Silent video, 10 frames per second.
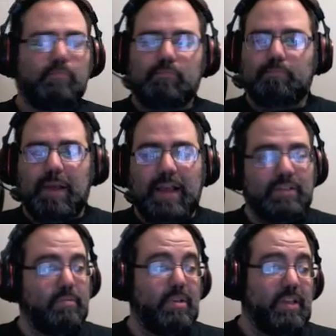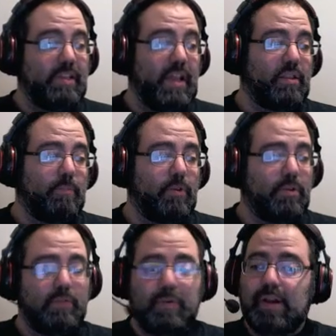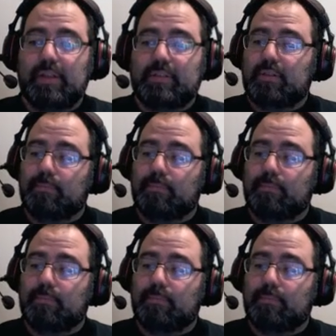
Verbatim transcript: possibly attack the person right next to them.